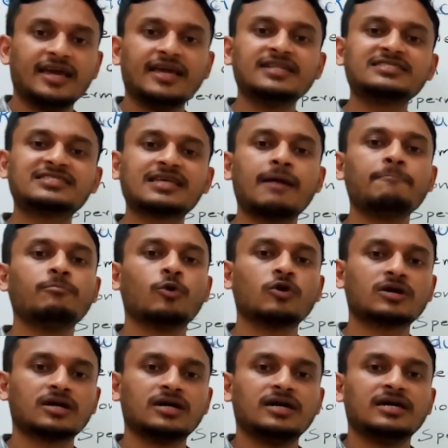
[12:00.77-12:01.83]
In some
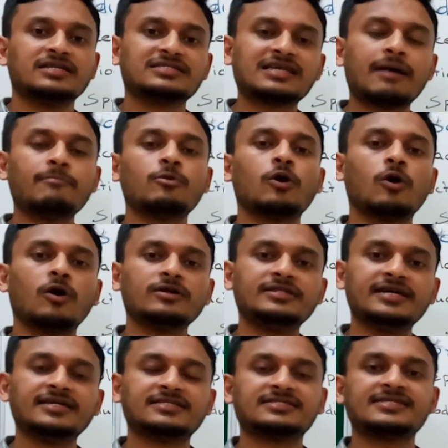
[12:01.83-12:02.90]
book, some
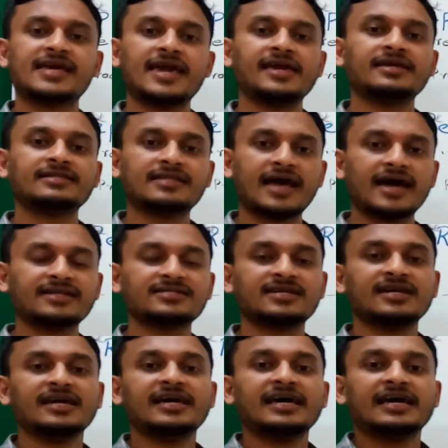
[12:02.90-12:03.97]
authors saying
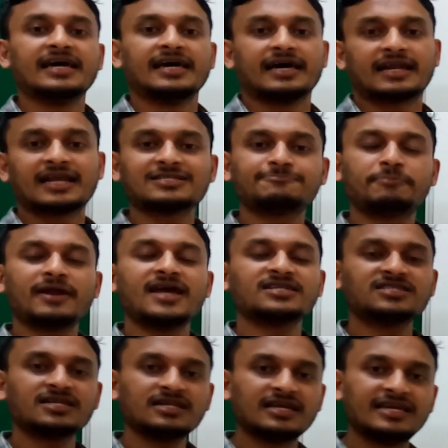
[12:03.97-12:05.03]
that
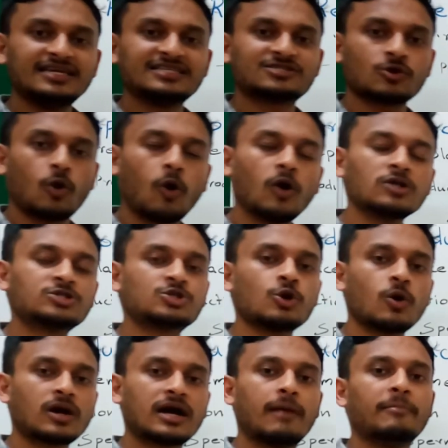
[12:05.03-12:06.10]
respiration is
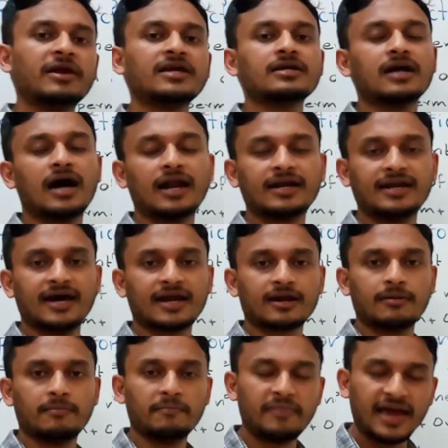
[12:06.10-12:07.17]
also coming
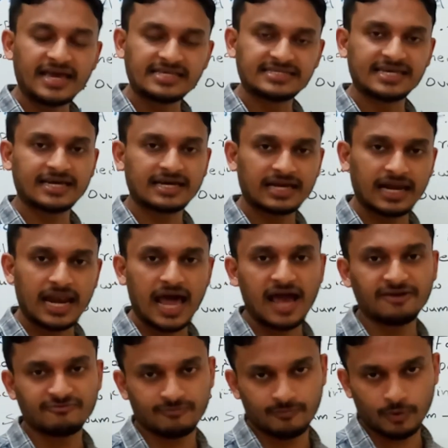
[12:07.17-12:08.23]
under basic
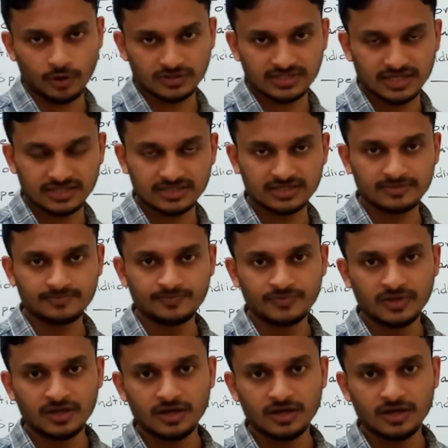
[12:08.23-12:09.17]
life process.